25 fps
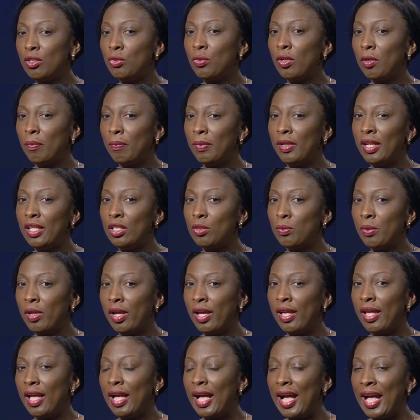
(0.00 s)
to a place
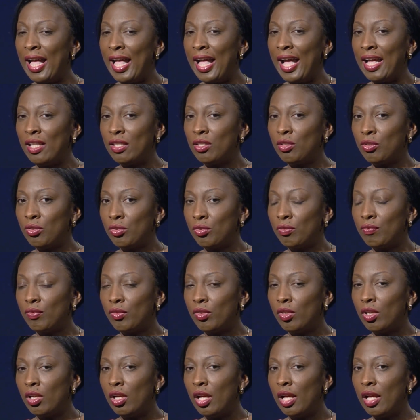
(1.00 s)
where I had to,
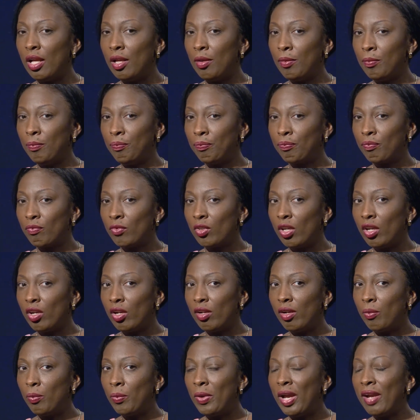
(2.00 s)

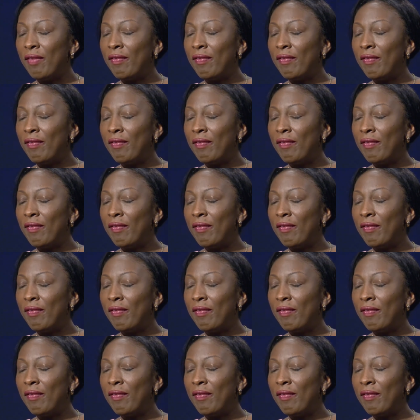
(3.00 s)
where